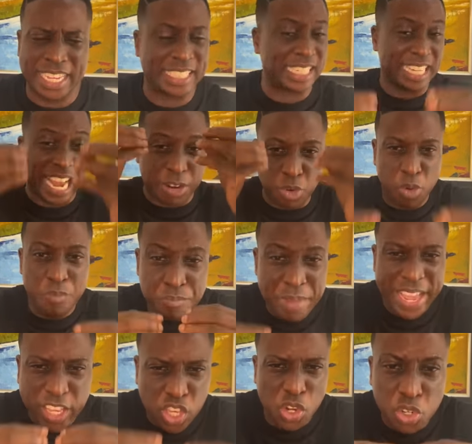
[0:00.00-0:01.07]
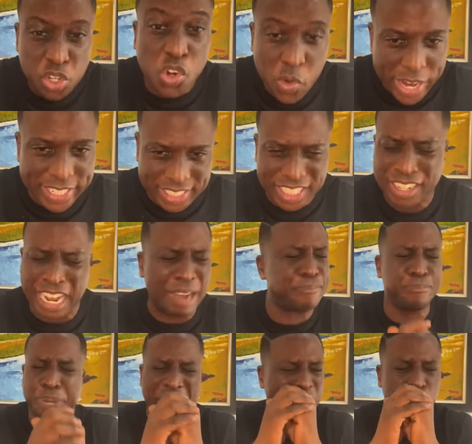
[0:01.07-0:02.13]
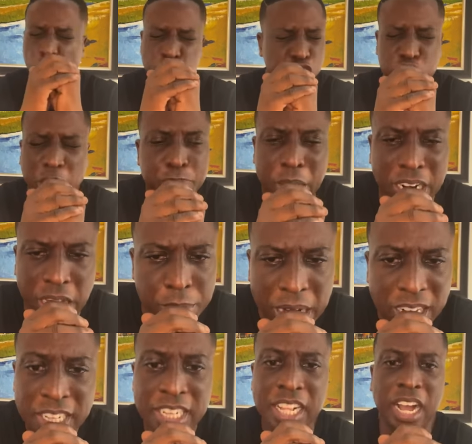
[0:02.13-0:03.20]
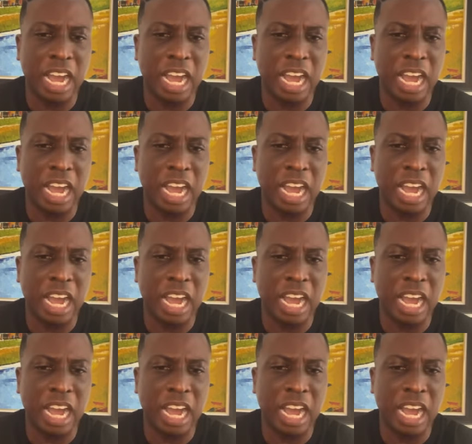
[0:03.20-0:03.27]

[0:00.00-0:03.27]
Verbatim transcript: It says, I will make you great. Apako shapalawa.